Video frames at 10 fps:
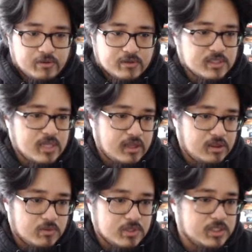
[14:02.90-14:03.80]
to death
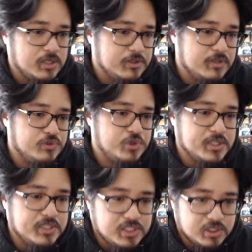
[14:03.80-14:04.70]
was a series of
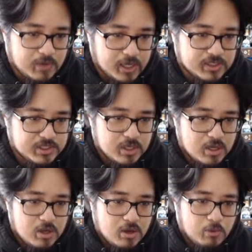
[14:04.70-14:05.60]
transition rites
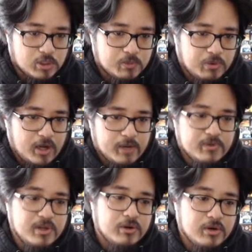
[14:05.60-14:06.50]
which brought him
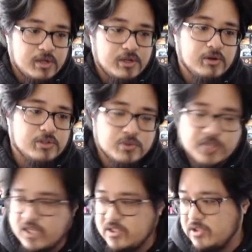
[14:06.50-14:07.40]
nearer and nearer to his
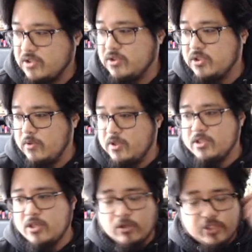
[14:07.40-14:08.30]
ancestors. So in
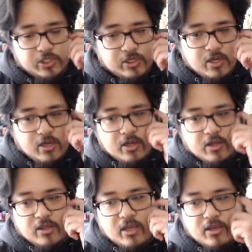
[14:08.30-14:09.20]
this culture,
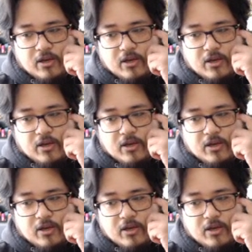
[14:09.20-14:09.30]
they